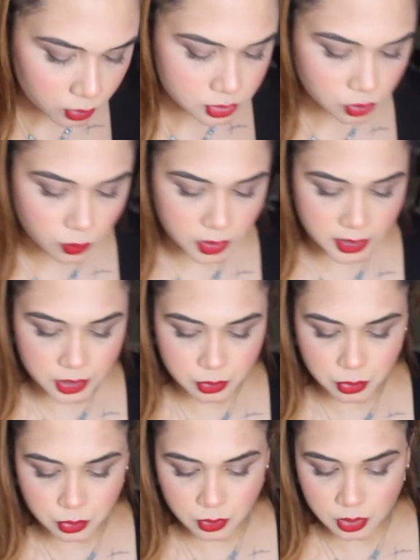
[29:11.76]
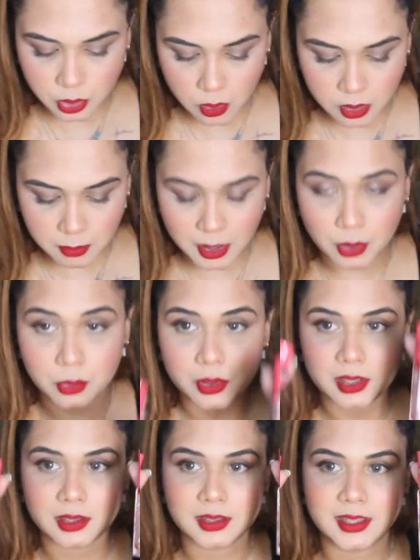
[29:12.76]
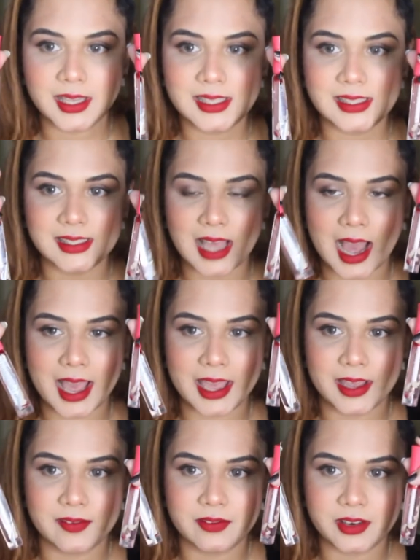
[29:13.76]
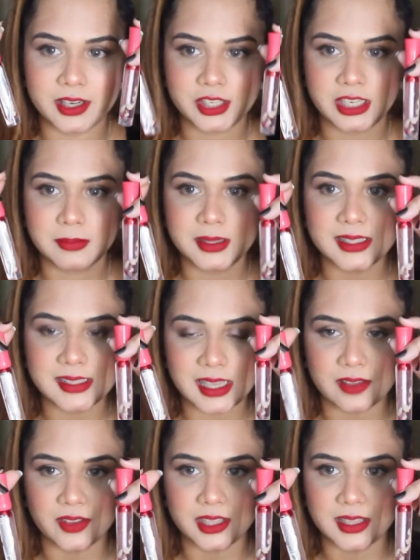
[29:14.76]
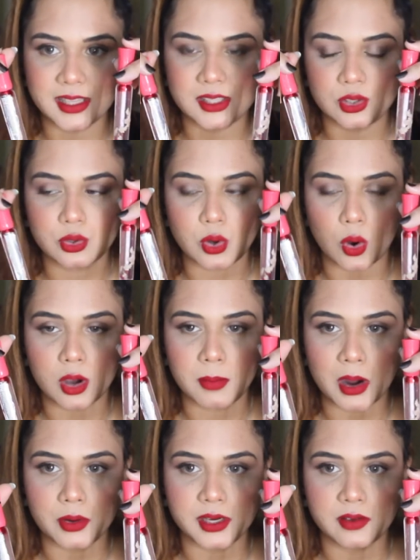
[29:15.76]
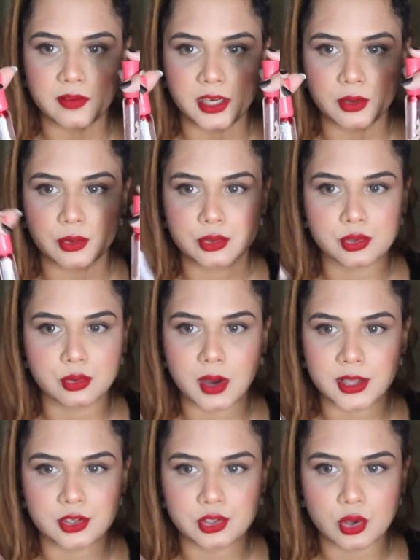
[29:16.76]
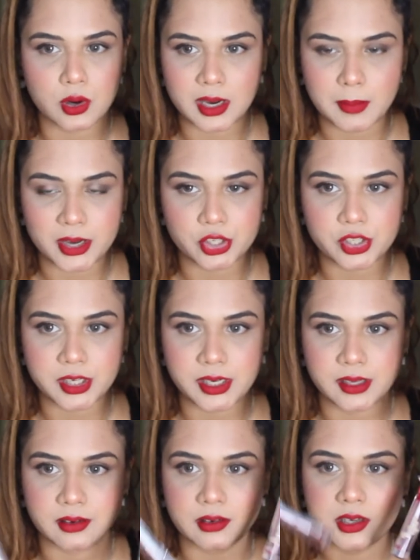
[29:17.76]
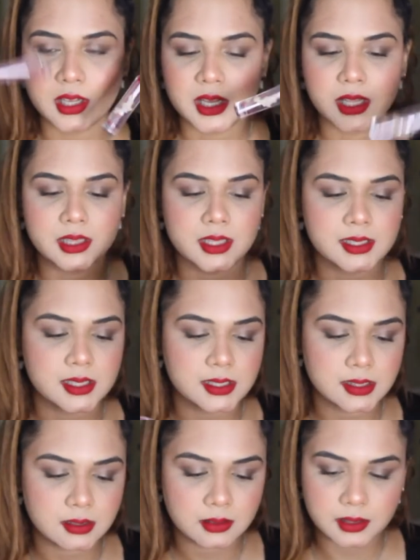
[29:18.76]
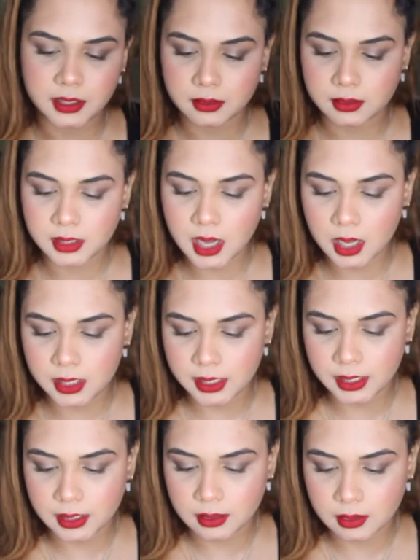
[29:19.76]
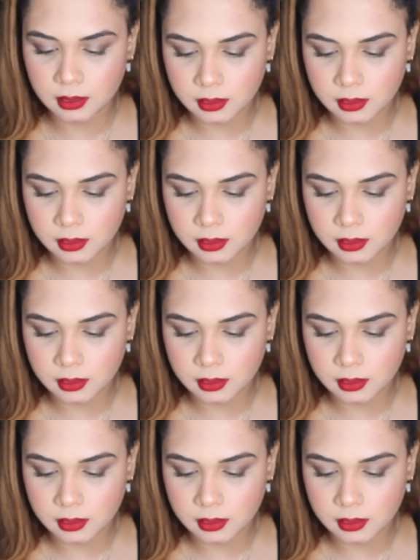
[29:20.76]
also wanted to talk about this. I've literally been saving this to talk about in a video, so I just thought I'll mention it here. This is the Dear Darling